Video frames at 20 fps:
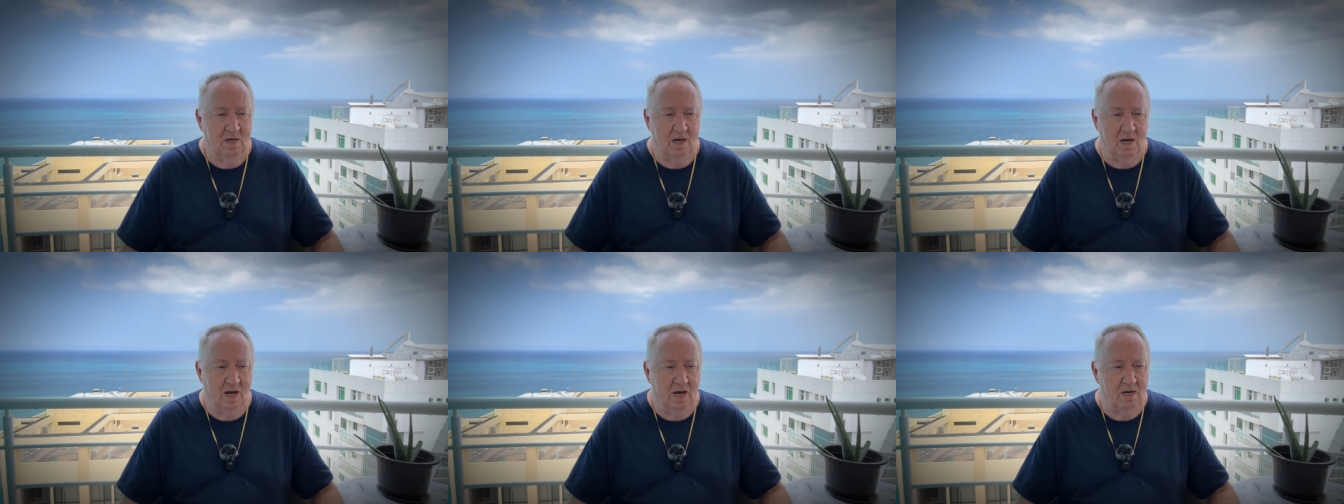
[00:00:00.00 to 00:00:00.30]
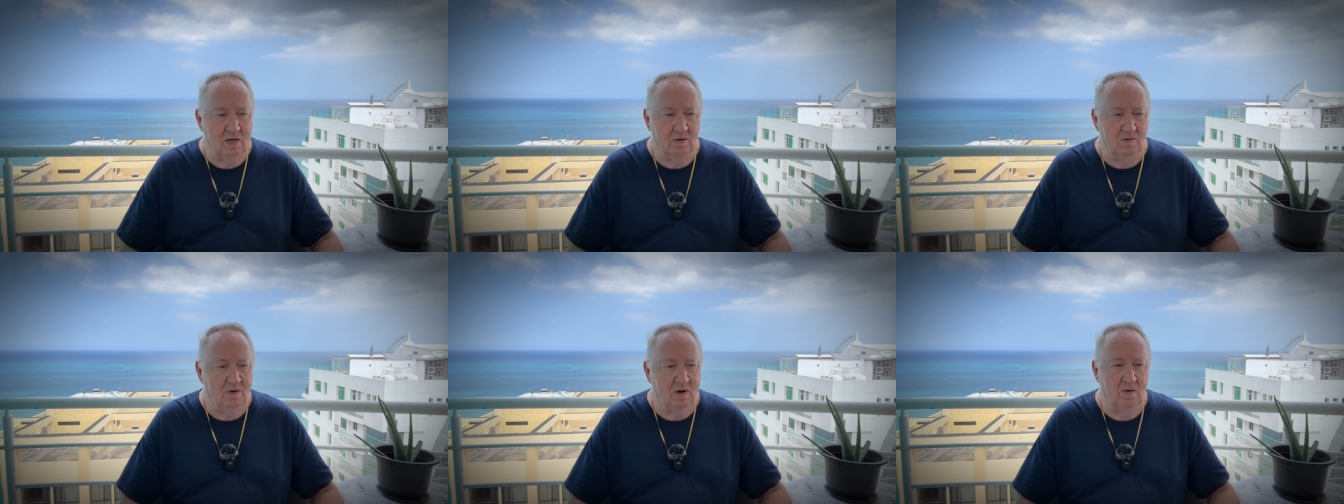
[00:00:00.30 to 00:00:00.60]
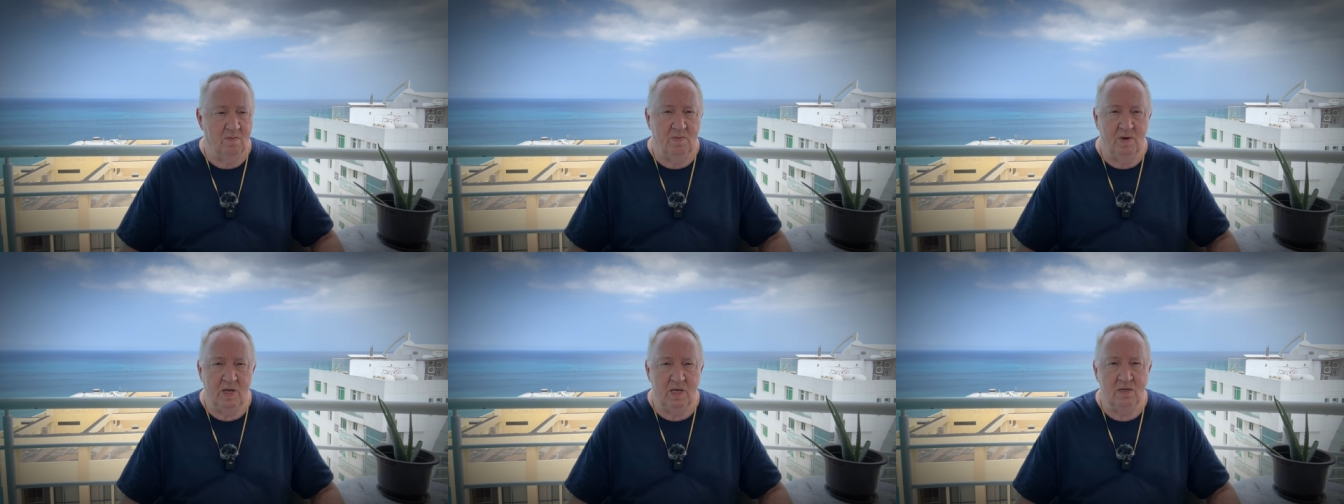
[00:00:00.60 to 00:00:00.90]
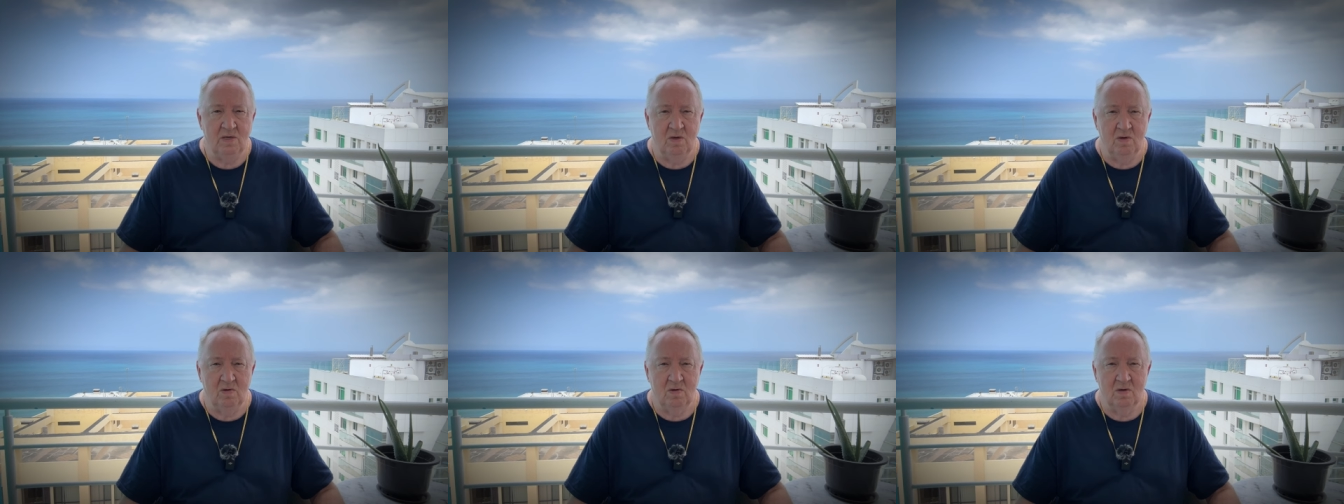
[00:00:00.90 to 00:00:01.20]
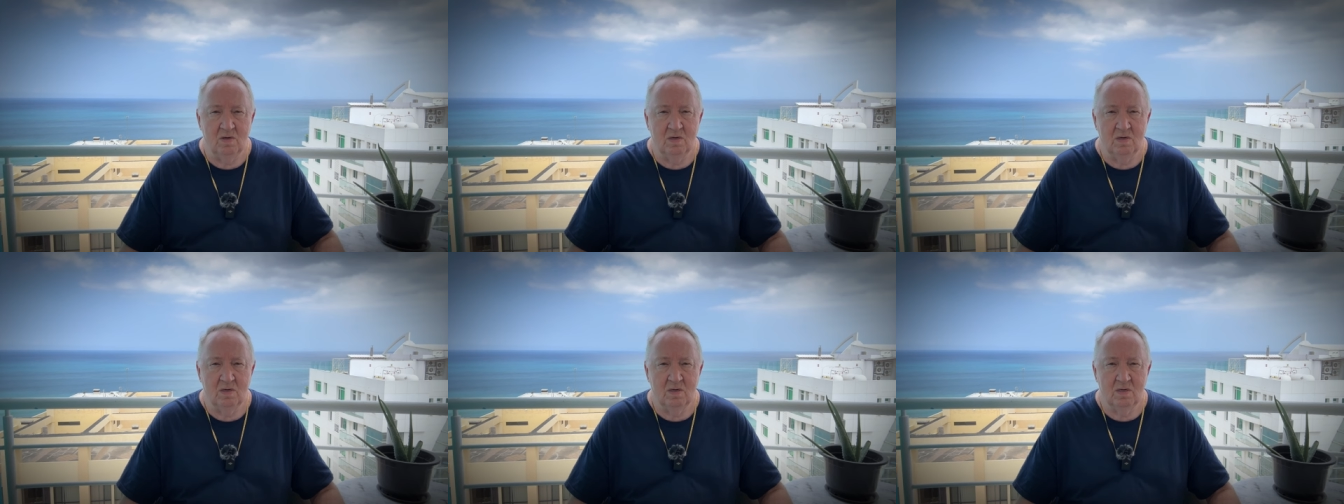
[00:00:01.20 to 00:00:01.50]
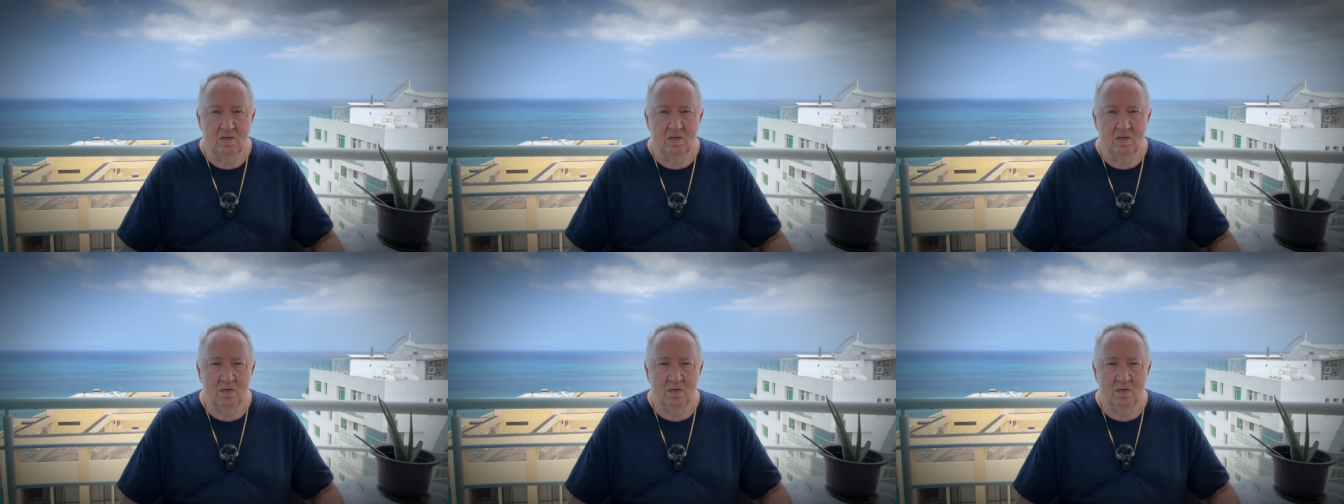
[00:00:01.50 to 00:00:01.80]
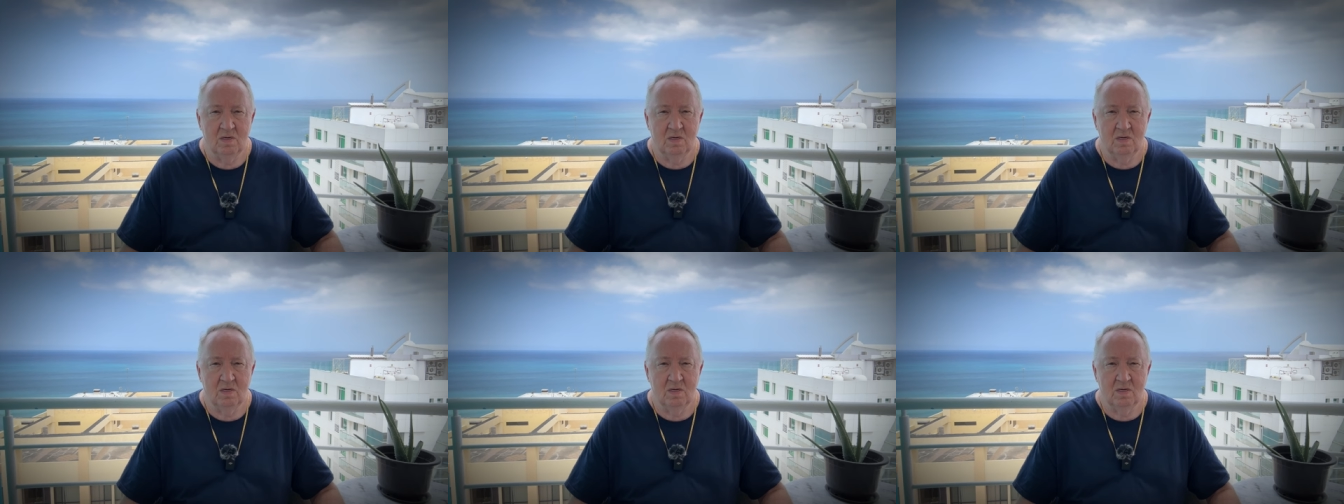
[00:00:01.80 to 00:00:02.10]
I don't want to meet you.
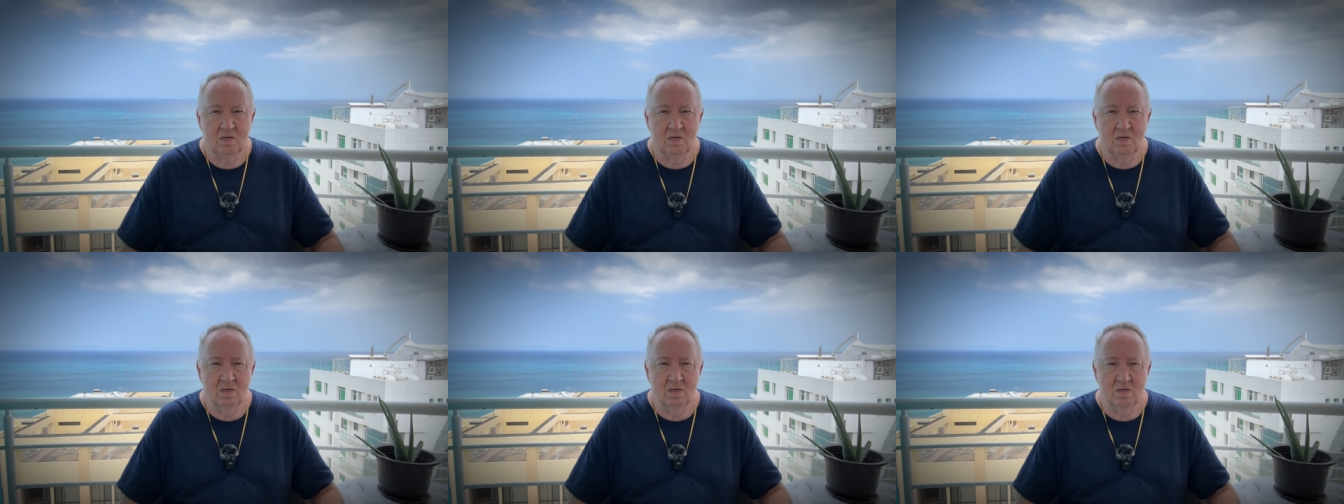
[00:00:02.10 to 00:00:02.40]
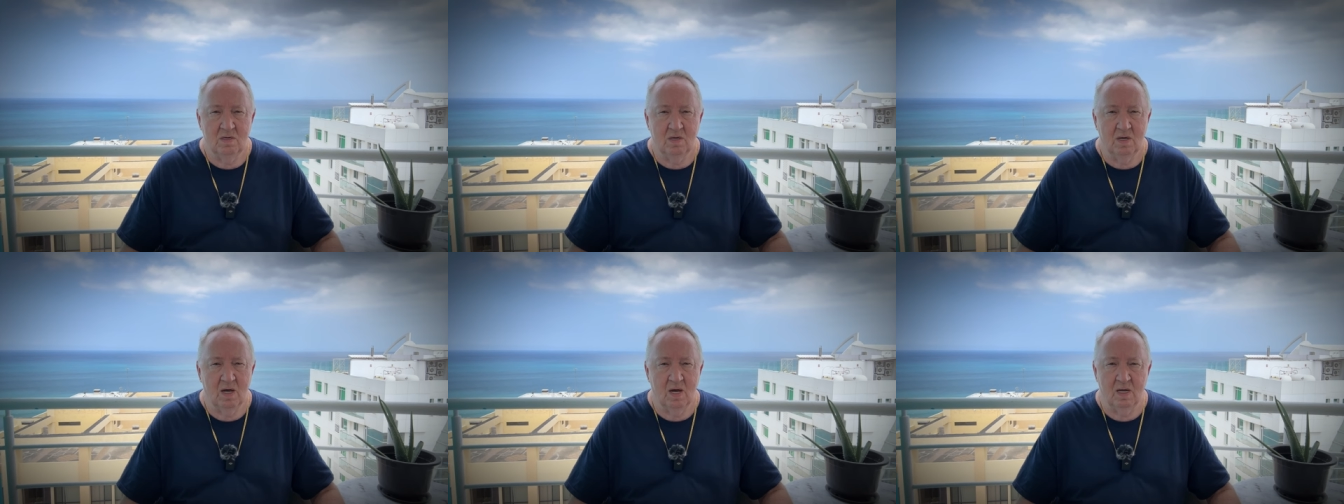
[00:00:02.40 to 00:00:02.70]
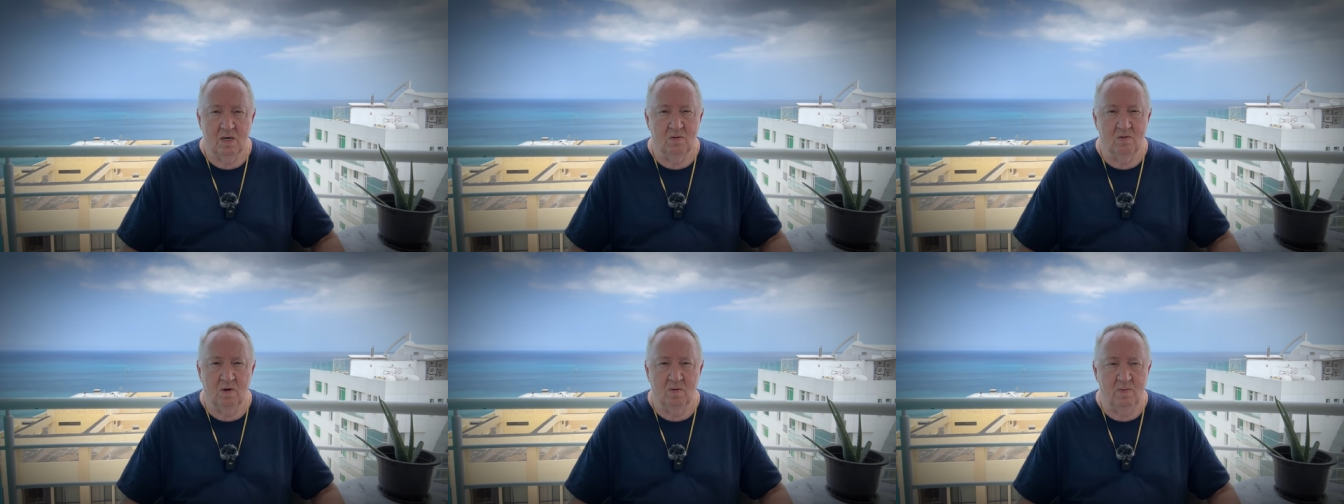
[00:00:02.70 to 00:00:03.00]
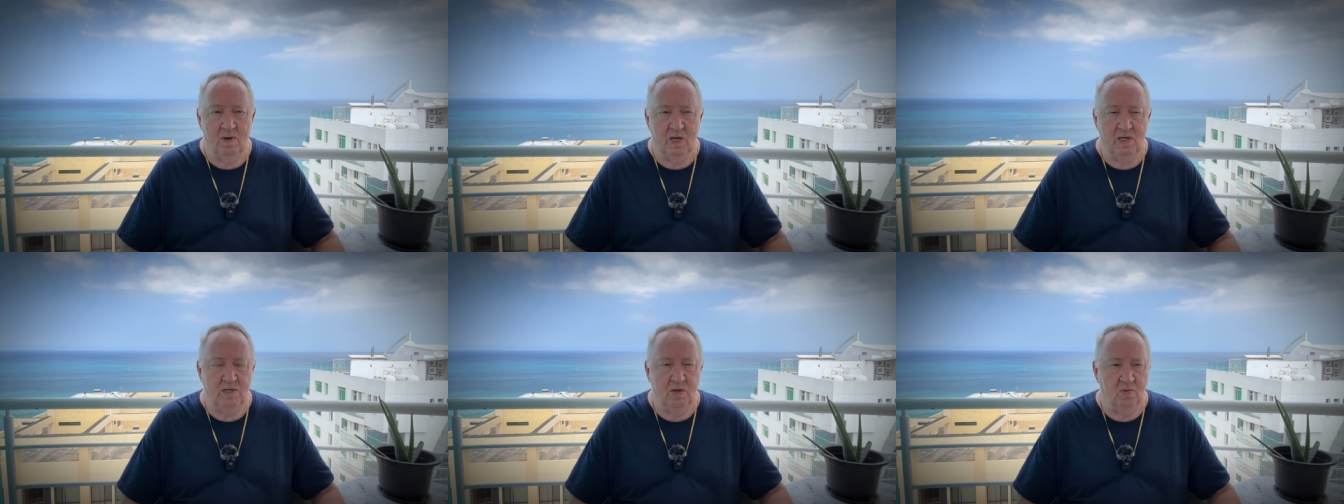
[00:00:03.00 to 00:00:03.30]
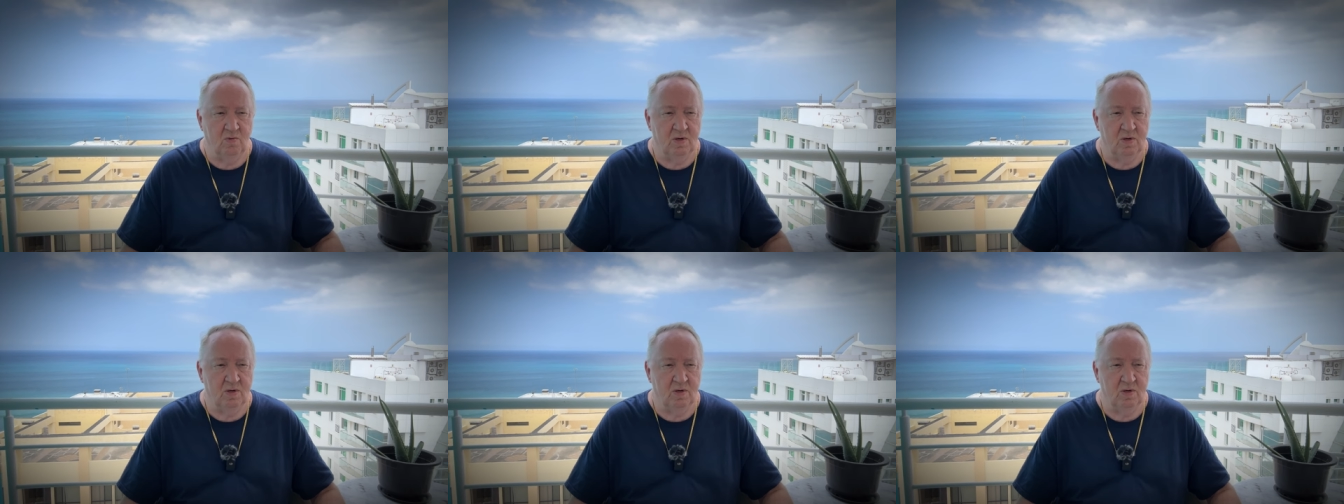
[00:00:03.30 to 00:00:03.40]
I don't want to meet you.